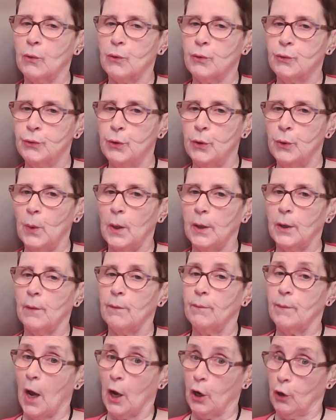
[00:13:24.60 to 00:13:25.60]
drew a,
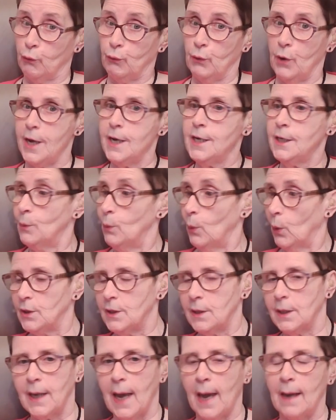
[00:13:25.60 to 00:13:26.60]
a grid,
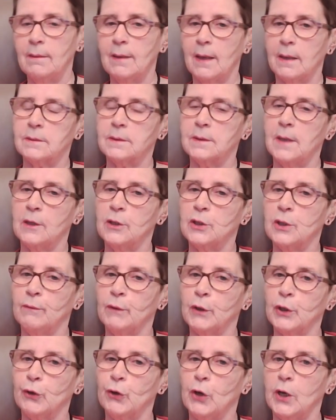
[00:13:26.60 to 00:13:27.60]
once again, that sense of
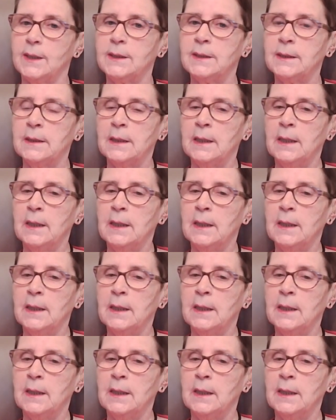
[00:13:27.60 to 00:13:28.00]
a grid,